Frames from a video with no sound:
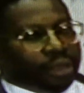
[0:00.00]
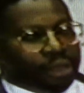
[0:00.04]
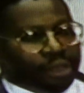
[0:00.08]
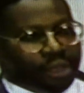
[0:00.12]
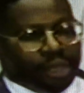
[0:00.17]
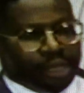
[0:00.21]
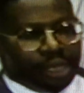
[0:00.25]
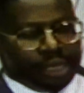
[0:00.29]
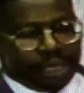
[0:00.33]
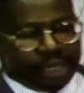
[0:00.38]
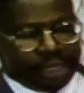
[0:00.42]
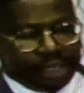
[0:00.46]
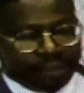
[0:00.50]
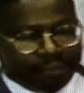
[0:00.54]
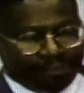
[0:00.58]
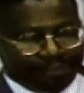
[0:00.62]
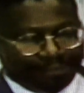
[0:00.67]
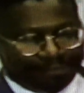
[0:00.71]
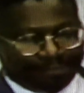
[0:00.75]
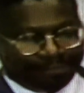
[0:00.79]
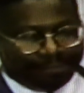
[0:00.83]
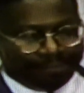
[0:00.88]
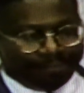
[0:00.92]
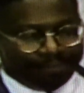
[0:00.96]
I
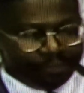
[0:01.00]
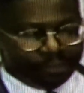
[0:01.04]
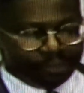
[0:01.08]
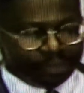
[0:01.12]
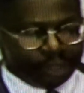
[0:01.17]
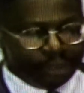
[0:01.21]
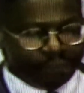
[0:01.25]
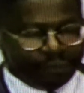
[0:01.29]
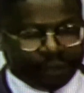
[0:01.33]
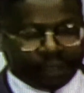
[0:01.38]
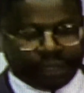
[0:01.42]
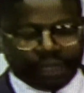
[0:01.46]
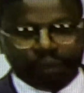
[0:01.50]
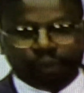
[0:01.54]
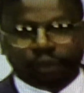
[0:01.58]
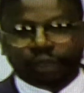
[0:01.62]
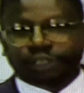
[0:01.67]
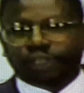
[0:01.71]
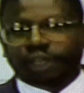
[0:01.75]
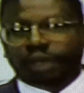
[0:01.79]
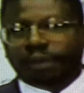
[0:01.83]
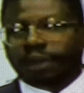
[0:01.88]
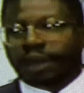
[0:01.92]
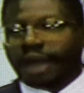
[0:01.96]
forget what
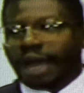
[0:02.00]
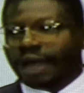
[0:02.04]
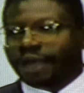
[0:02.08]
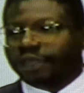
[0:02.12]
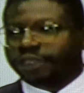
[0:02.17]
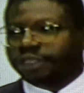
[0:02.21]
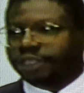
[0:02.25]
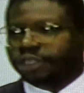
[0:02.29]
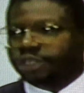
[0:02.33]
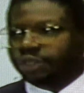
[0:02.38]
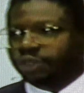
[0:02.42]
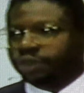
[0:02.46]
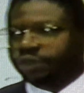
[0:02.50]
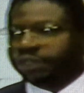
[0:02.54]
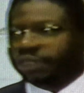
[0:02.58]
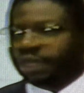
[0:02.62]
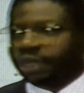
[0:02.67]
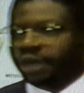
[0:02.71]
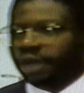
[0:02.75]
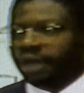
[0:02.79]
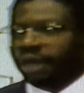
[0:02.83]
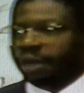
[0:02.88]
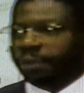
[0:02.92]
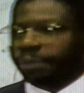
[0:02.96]
terminology you use
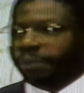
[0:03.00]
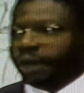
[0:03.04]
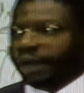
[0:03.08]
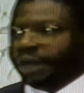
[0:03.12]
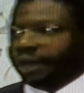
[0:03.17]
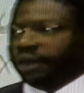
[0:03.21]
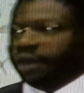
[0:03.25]
it, but